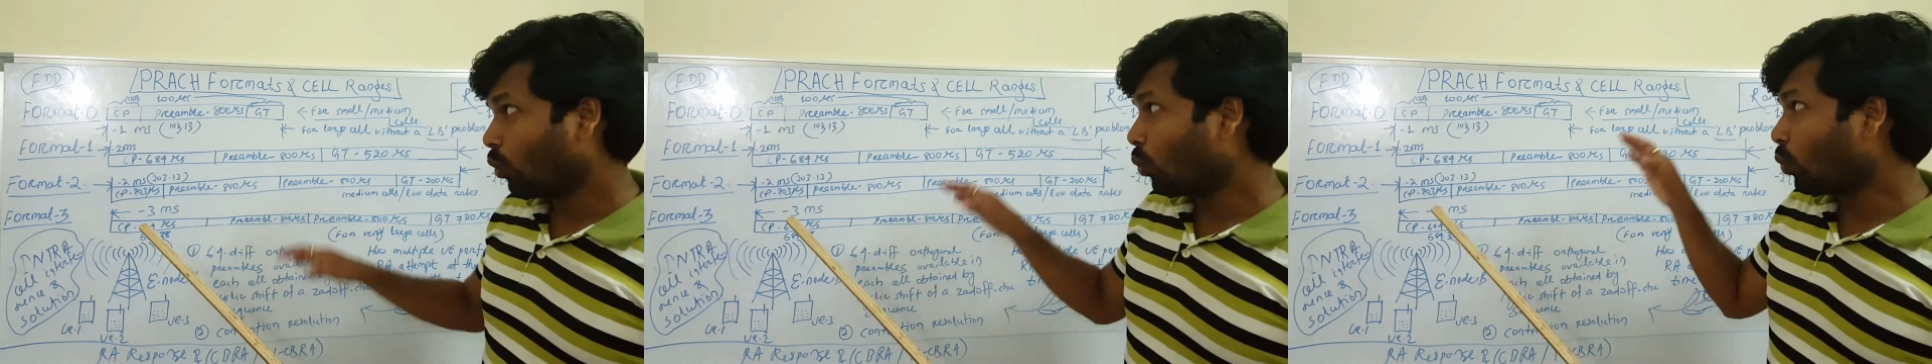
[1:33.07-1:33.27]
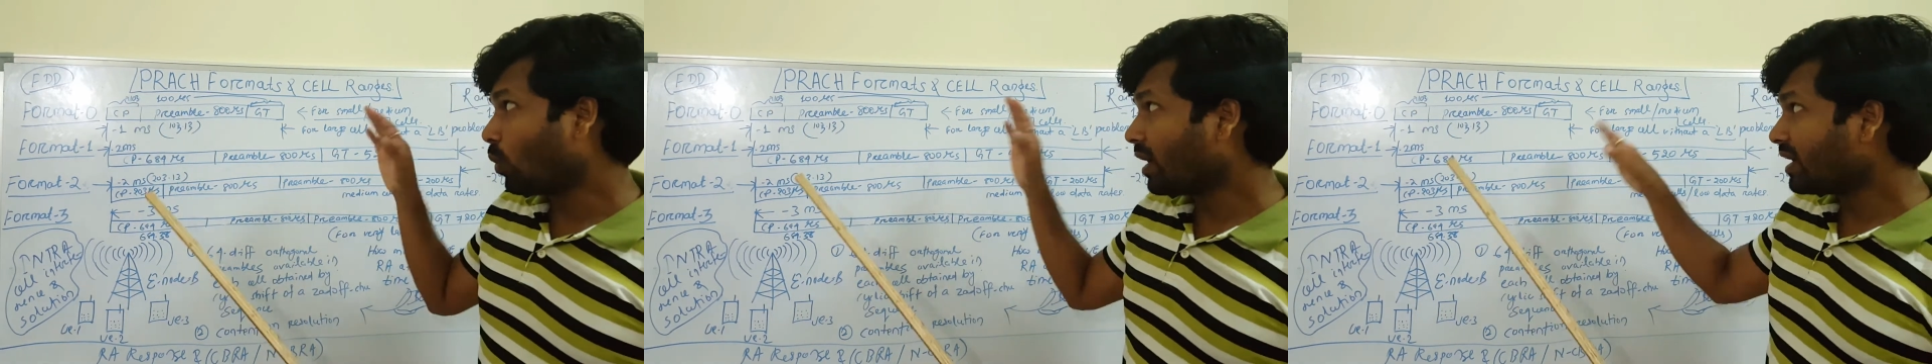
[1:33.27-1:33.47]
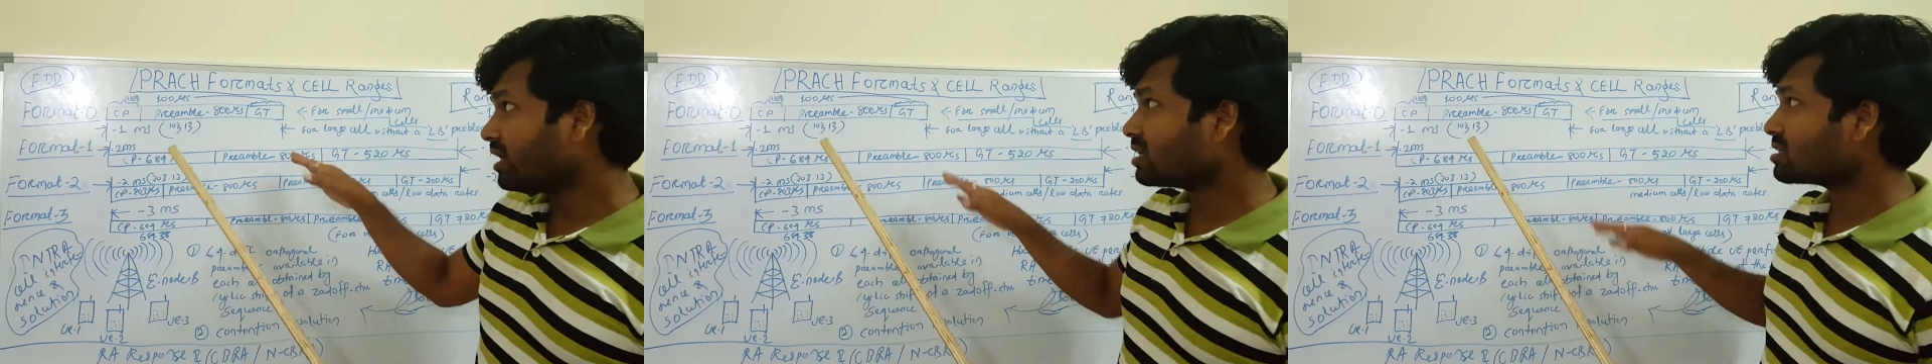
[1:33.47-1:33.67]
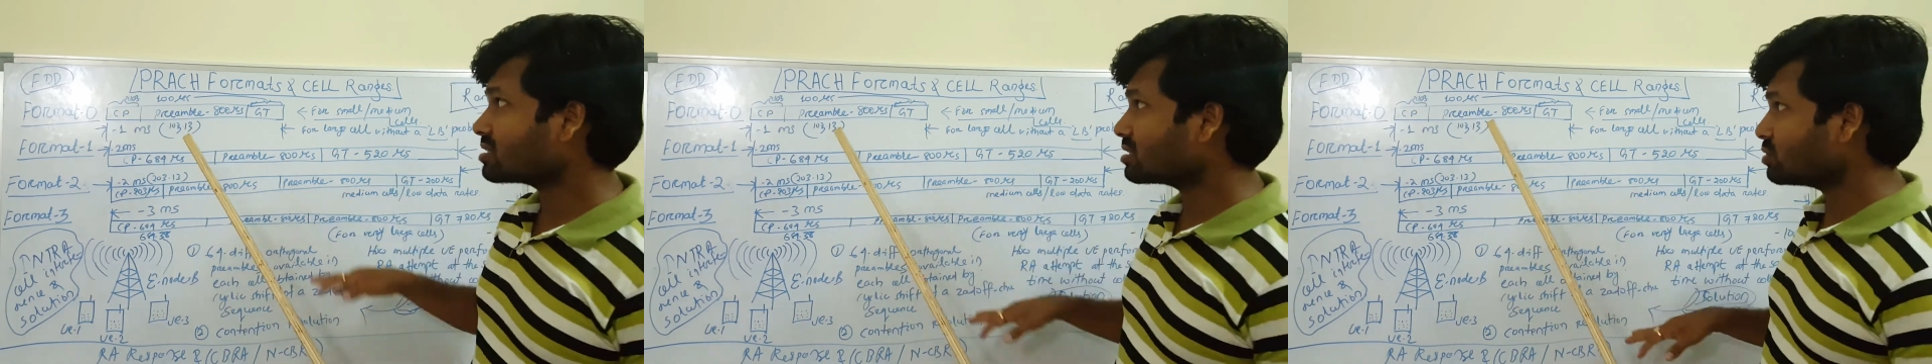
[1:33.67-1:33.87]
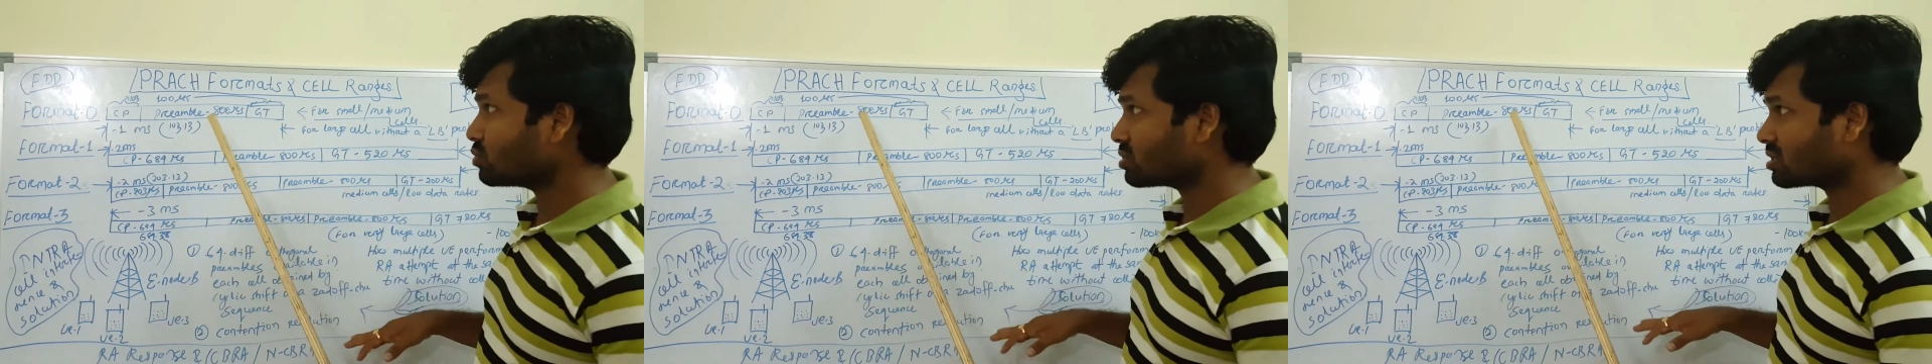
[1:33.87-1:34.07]
Where it
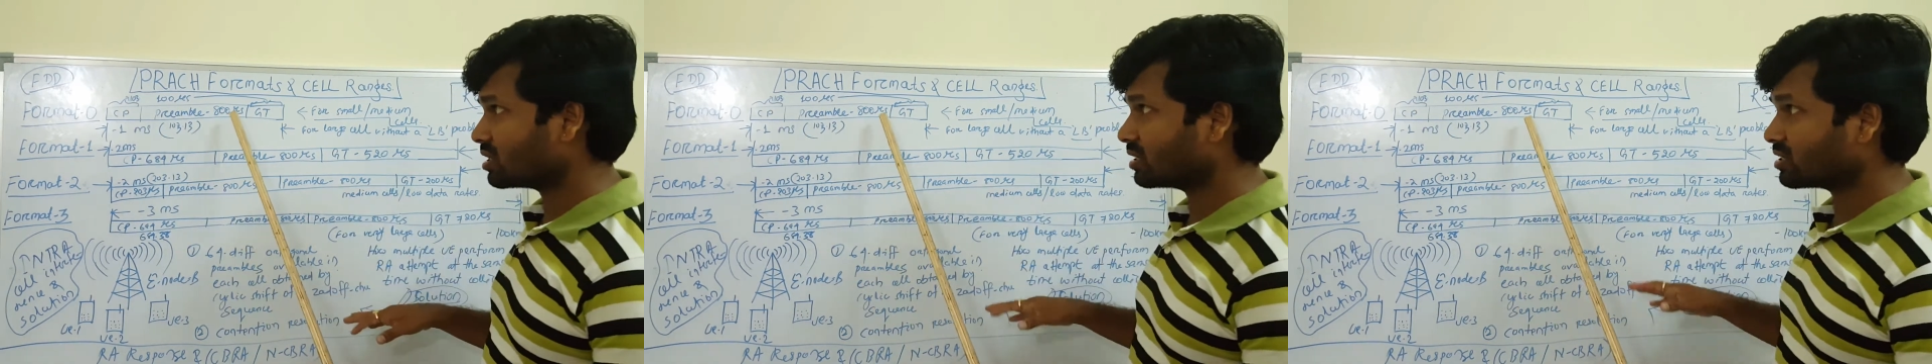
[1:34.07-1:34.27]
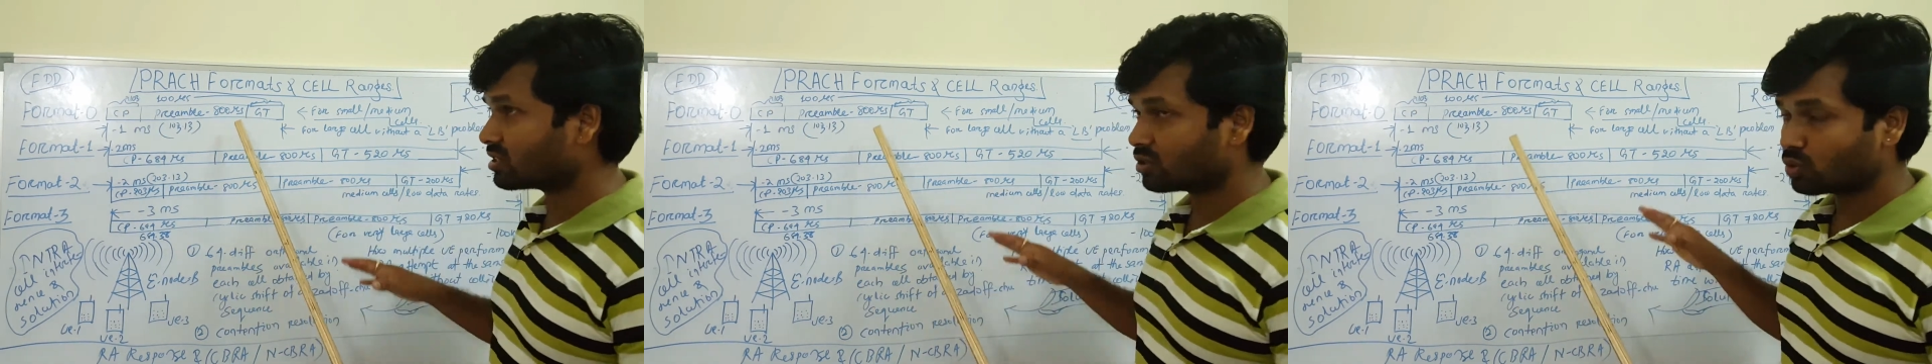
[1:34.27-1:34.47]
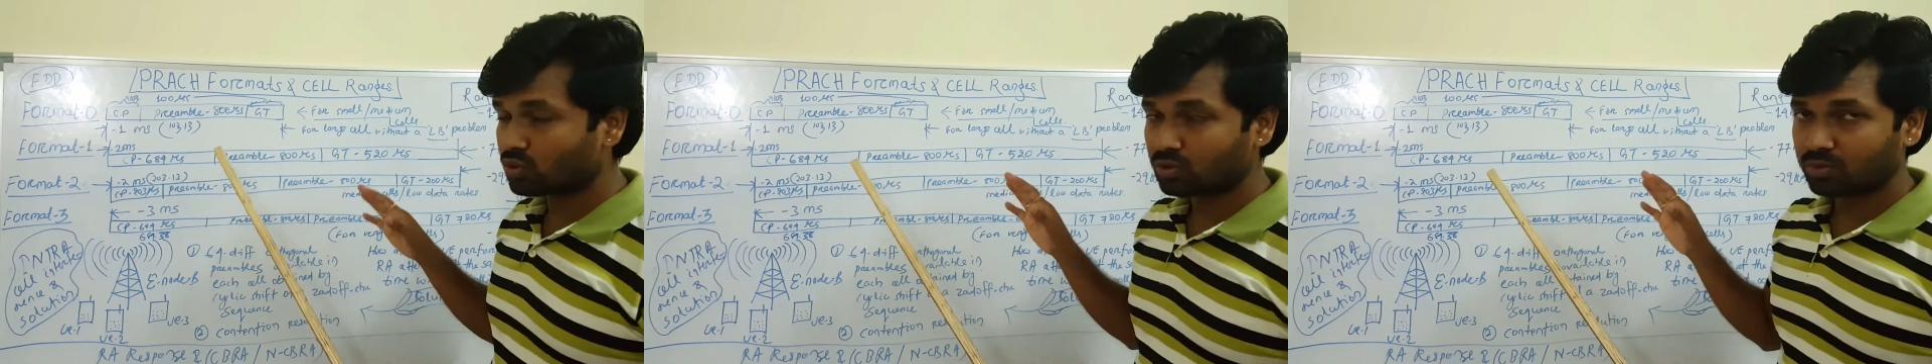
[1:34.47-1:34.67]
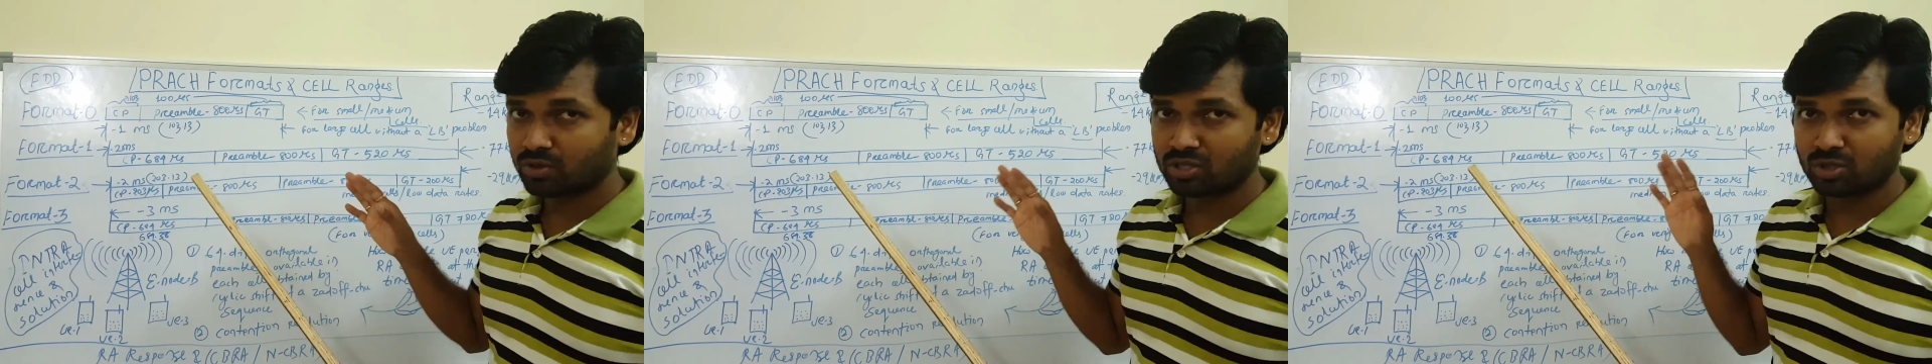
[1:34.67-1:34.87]
is used for